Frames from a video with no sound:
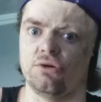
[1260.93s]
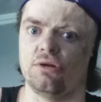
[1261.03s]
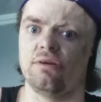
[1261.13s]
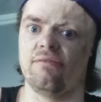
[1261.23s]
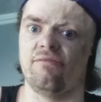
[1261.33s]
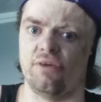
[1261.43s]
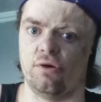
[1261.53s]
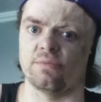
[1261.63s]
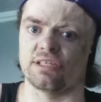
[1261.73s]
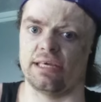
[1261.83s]
good
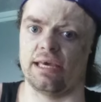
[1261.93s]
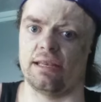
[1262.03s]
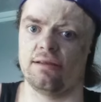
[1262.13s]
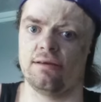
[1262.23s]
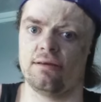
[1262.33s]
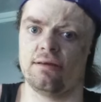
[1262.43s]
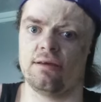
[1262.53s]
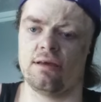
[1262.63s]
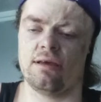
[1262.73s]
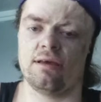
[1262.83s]
films again.
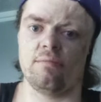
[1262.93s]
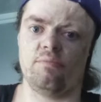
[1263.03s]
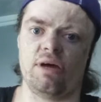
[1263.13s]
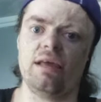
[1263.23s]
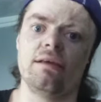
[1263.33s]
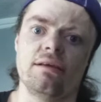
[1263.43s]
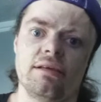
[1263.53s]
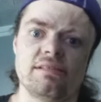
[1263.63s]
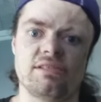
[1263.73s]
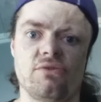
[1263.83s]
But
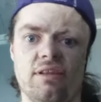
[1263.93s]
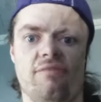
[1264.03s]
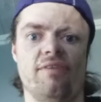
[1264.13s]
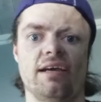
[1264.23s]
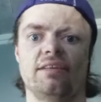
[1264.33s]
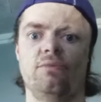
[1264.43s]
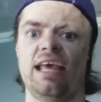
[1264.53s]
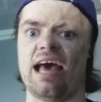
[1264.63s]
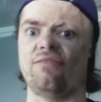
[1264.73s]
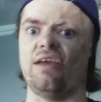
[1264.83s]
considering the fact that
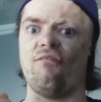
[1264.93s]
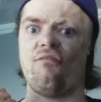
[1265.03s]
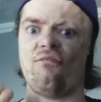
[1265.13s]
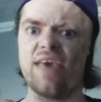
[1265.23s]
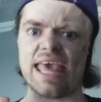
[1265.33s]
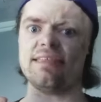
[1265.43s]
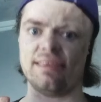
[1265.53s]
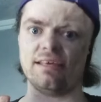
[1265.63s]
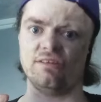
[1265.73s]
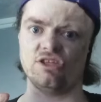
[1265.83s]
we have a
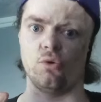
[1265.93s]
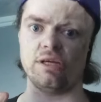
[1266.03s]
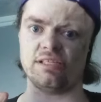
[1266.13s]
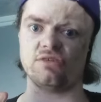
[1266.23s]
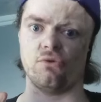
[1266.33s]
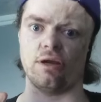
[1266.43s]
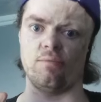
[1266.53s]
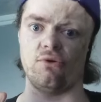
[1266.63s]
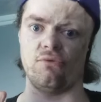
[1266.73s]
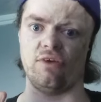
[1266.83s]
fifth Toy
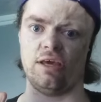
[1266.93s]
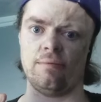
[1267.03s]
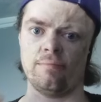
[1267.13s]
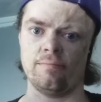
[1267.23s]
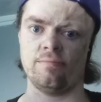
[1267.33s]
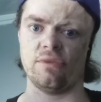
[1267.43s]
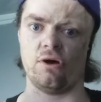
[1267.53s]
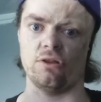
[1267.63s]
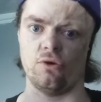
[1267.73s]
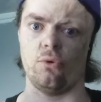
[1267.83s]
Story movie
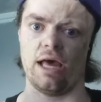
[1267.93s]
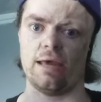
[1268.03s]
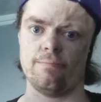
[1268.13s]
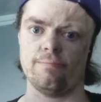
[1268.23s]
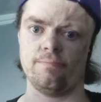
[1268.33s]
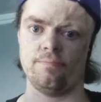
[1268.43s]
on the way,